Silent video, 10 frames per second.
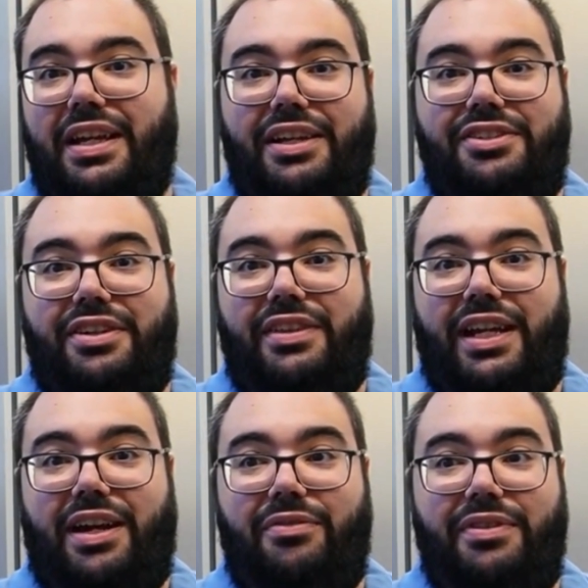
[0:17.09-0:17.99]
and share
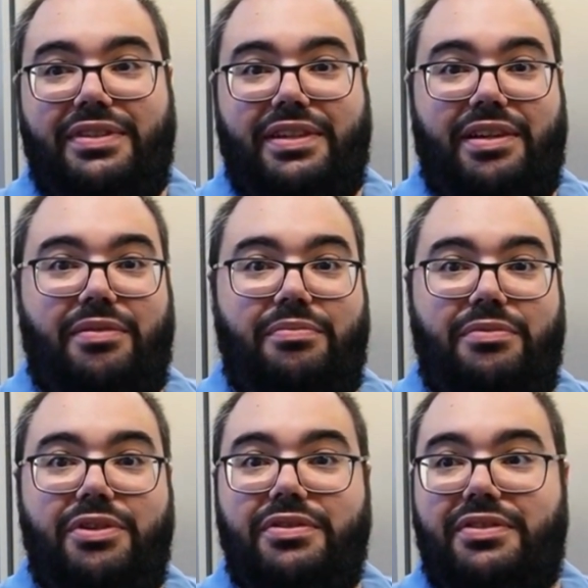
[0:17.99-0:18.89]
that out with
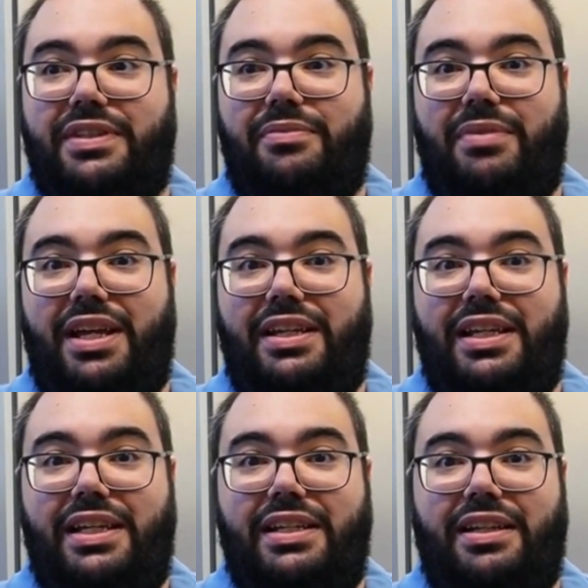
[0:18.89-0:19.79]
some users that may
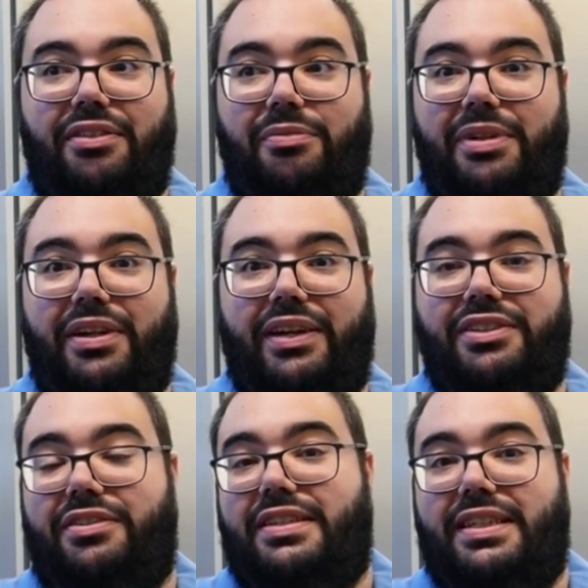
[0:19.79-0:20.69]
need a little bit of
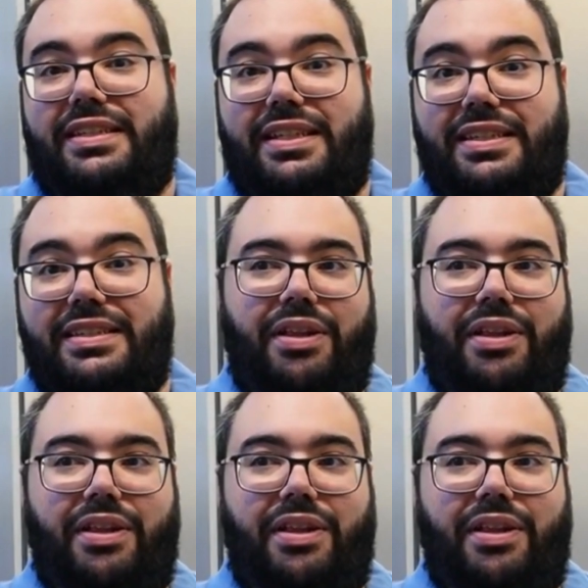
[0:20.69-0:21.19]
extra assistance.